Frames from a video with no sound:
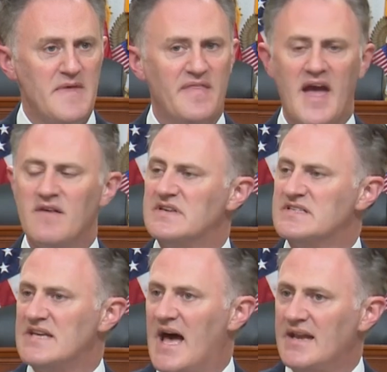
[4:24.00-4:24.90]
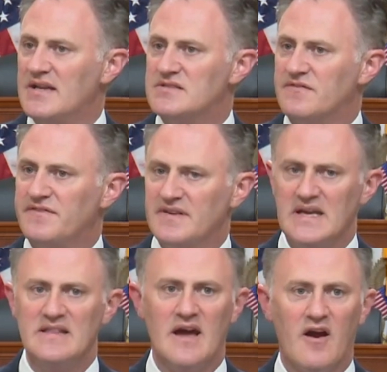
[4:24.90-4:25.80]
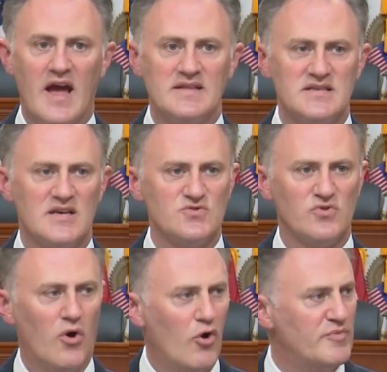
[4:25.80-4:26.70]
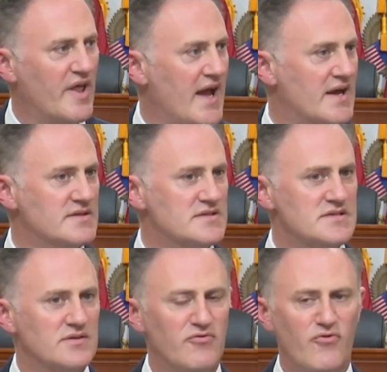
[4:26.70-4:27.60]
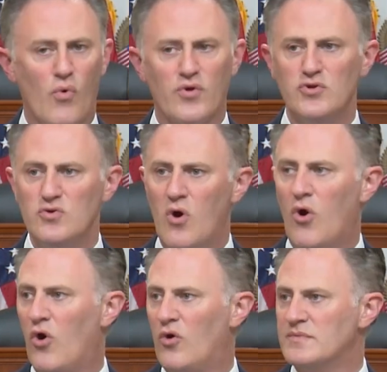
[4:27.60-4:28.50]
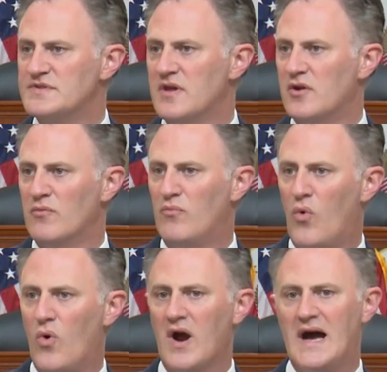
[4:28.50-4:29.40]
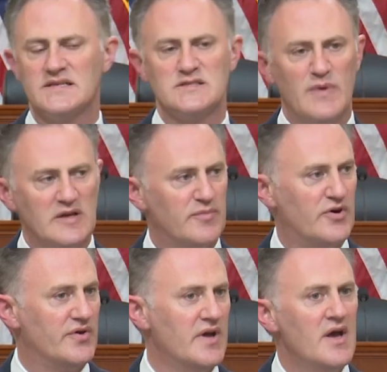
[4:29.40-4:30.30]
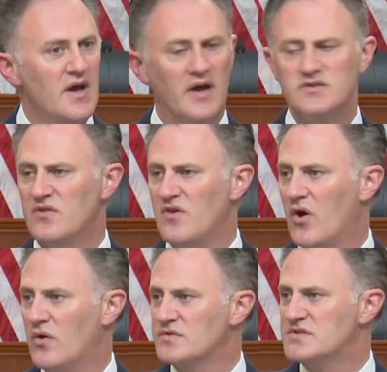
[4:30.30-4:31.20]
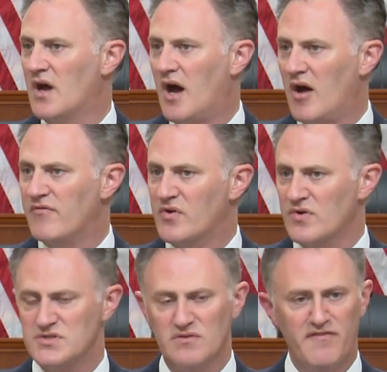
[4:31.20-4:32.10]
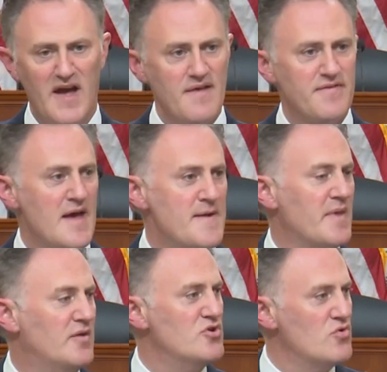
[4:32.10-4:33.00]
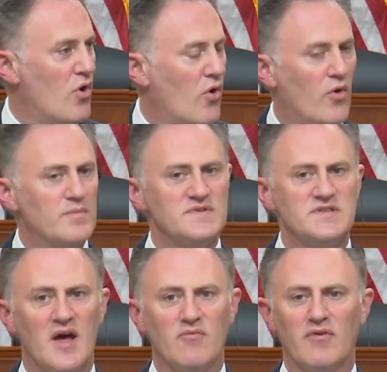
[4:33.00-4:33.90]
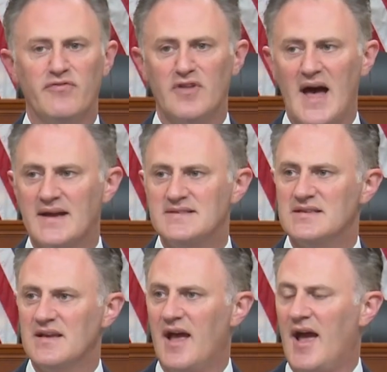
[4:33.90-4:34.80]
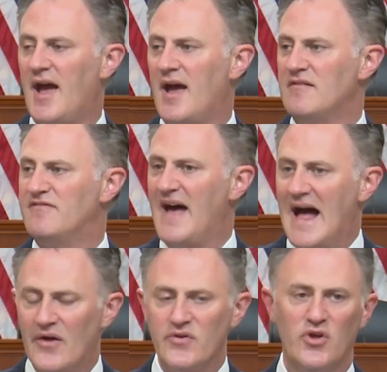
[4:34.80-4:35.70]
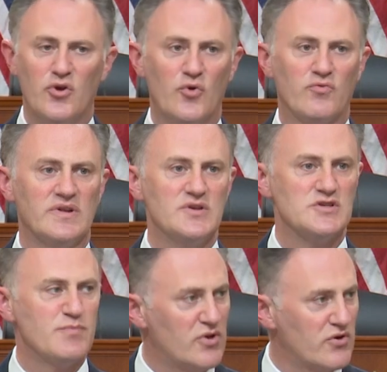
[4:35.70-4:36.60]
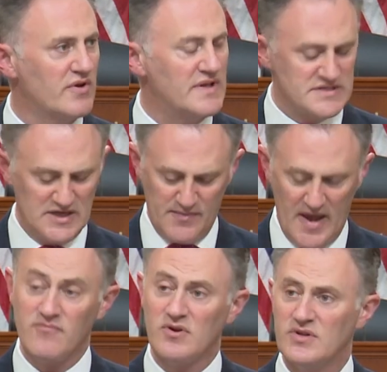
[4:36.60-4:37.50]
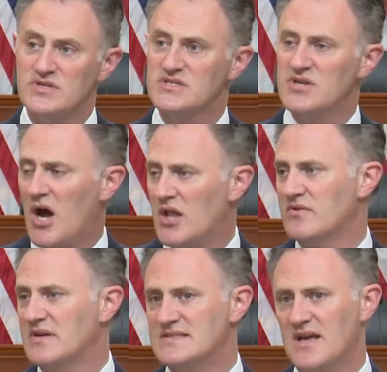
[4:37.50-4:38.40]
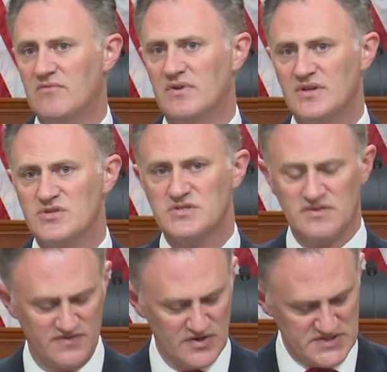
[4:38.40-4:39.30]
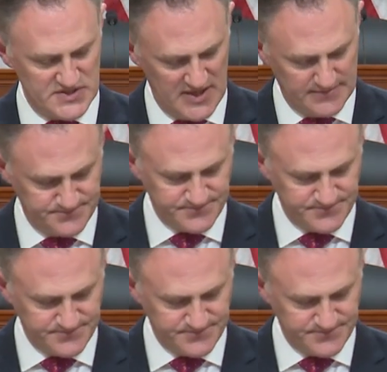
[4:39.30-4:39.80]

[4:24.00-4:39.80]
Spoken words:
they have decided to flee their ancestral homelands for new homes that are more hospitable to those of the Christian faith, new homes that reflect and value religious pluralism and religious tolerance and religious diversity.